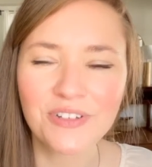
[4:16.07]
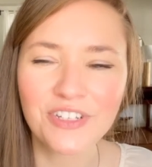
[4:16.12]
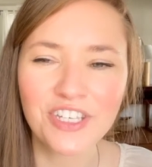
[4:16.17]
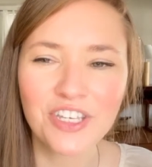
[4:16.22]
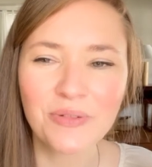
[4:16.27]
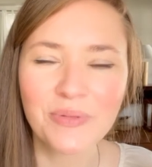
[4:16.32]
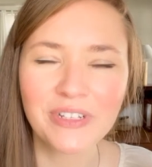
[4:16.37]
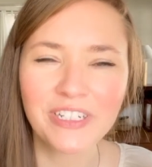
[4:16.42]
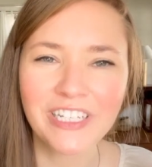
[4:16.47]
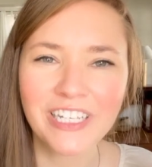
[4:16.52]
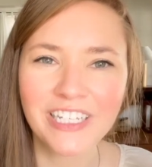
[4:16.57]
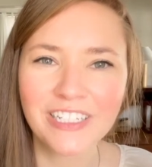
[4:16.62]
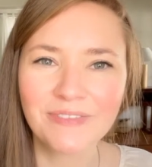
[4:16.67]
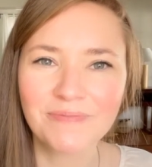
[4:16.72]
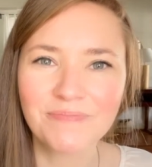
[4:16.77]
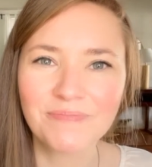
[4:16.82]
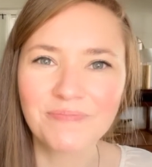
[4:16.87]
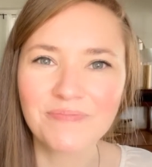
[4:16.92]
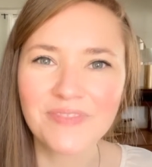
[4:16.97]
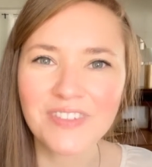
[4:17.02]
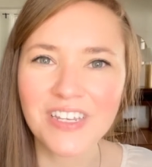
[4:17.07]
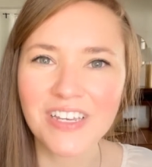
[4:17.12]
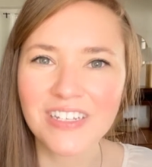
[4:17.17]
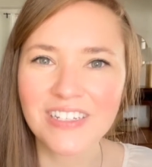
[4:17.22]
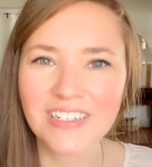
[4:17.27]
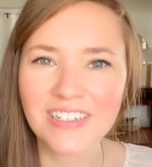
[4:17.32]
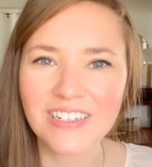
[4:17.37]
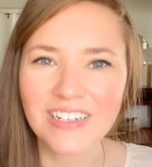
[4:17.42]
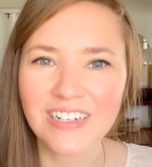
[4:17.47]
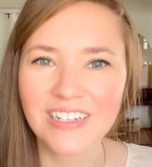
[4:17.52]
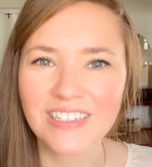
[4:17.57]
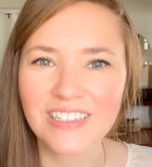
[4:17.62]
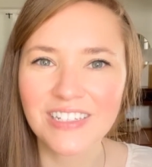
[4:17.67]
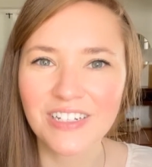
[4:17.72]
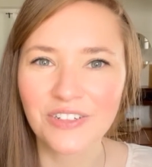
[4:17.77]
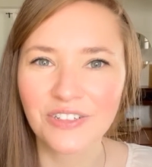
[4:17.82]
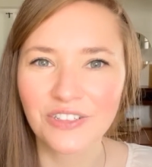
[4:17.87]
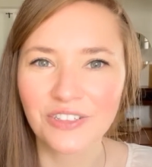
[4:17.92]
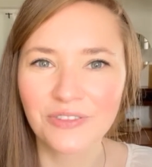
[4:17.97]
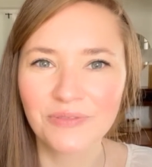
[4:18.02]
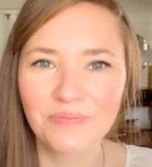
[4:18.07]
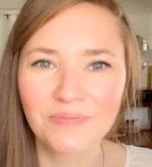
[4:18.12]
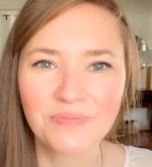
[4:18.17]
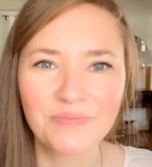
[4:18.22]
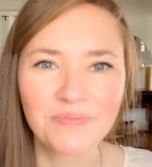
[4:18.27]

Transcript: accumulate dust in its little